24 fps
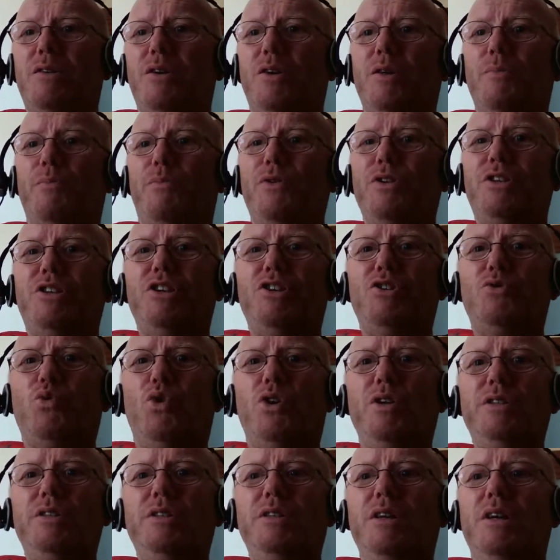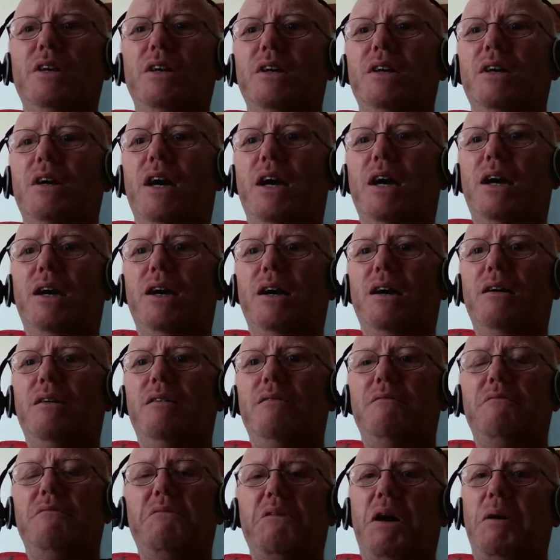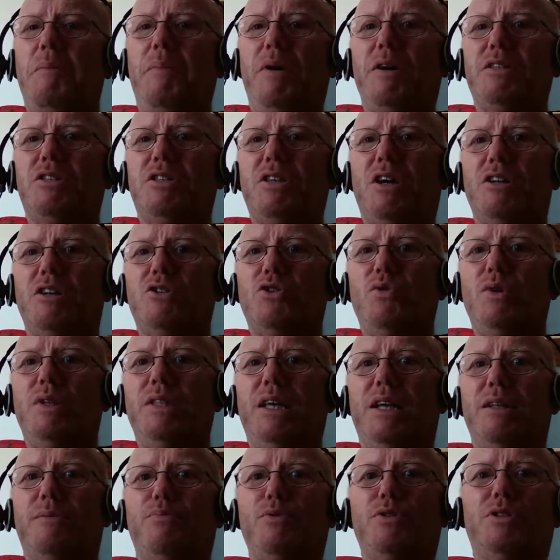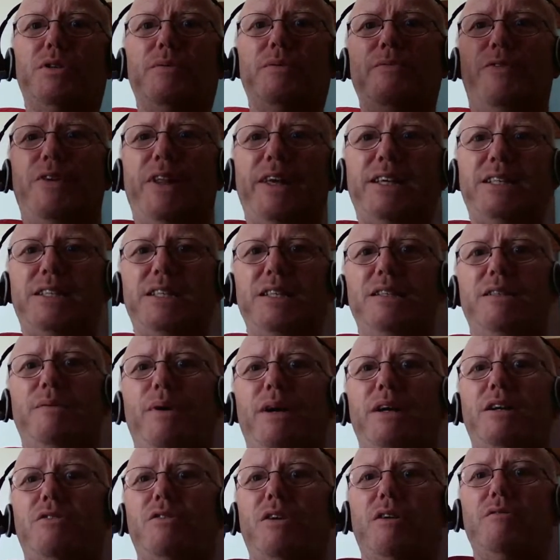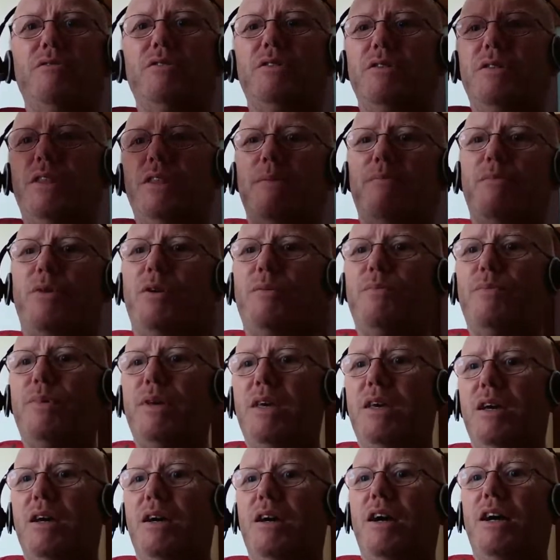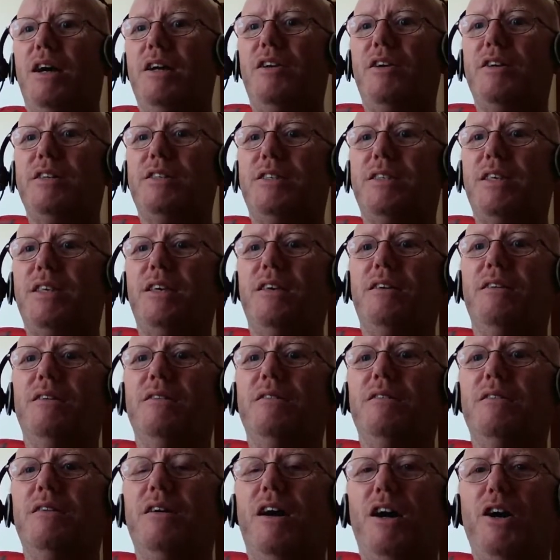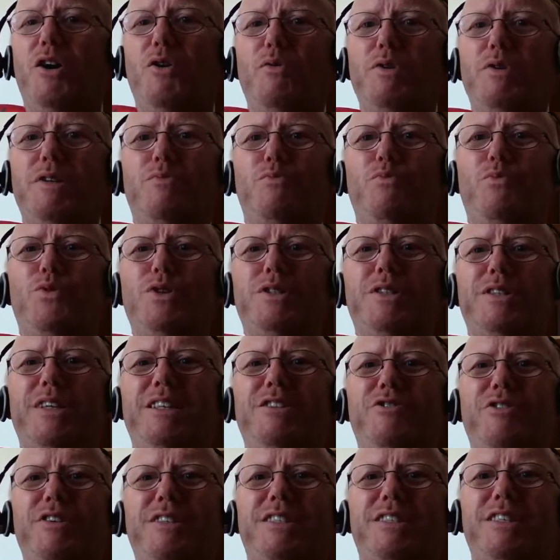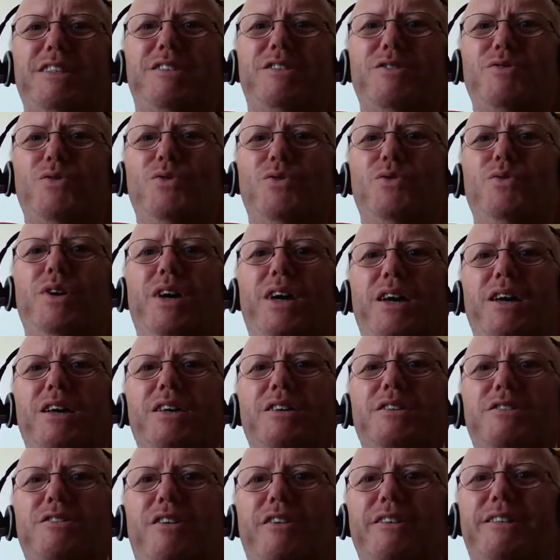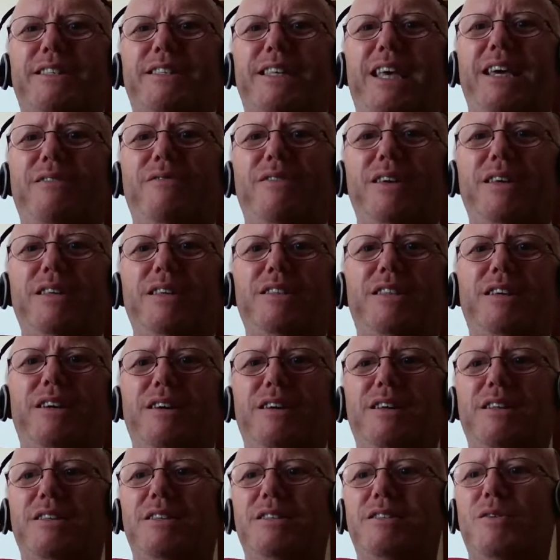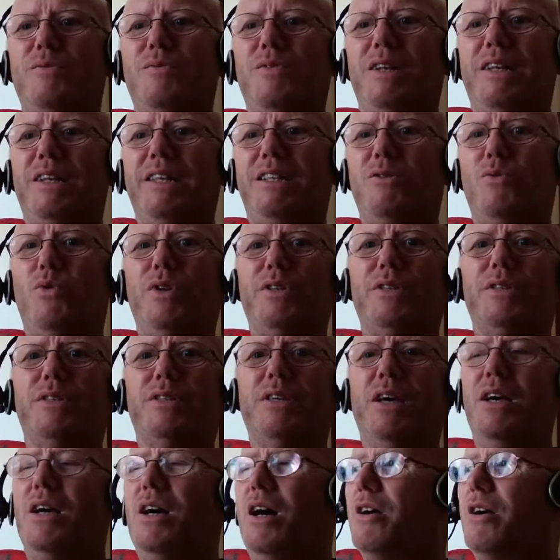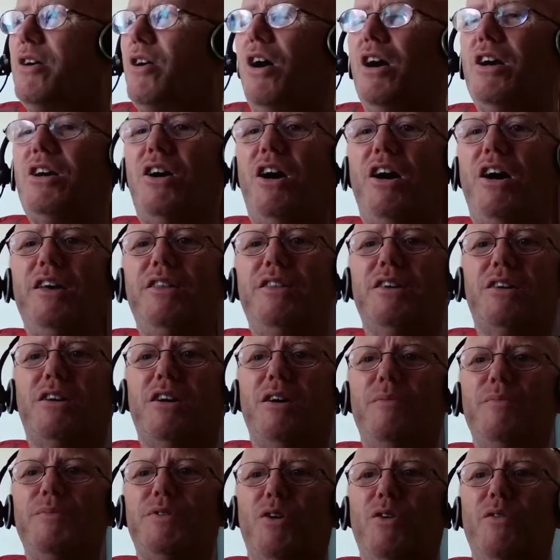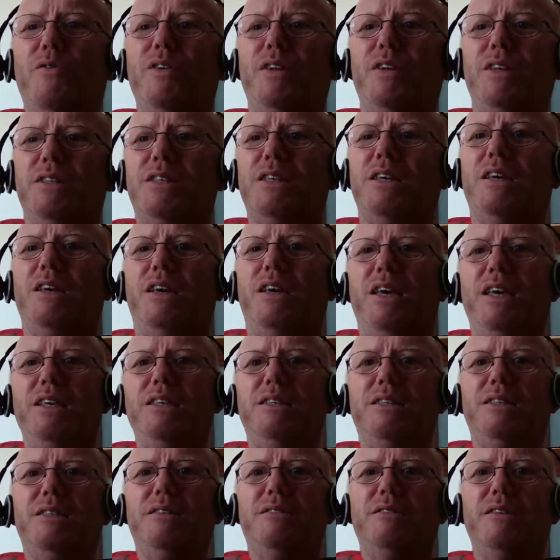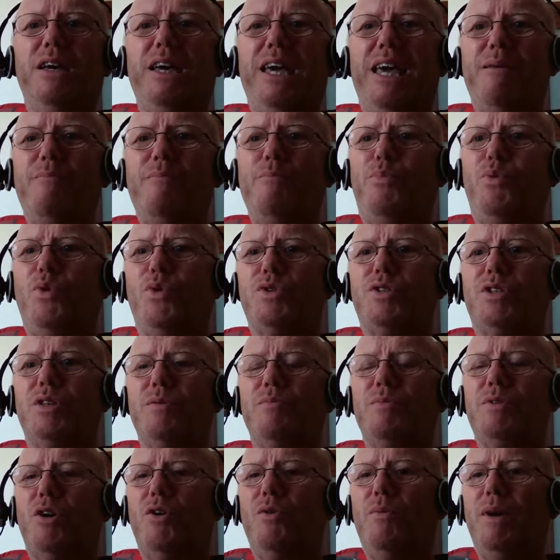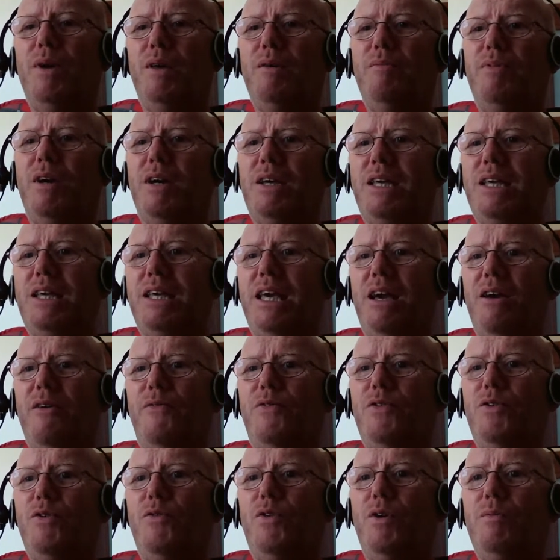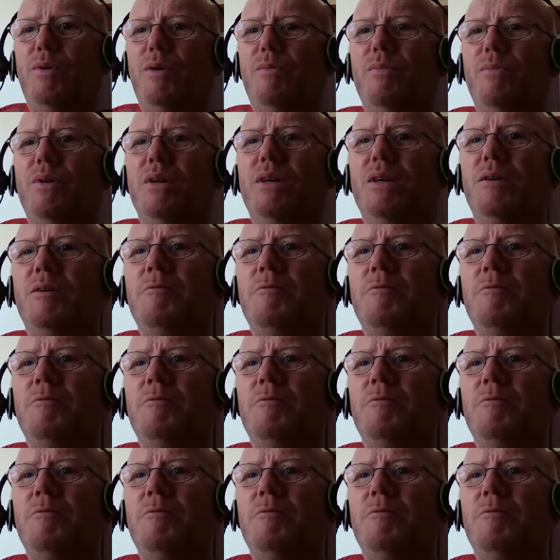Got a British one. I might start doing that. Put some flags in the background. That might be a nice thing. I always was interested to start saving some little ones. I got a guy that comes over. He's imports them, so maybe I can get a few from him.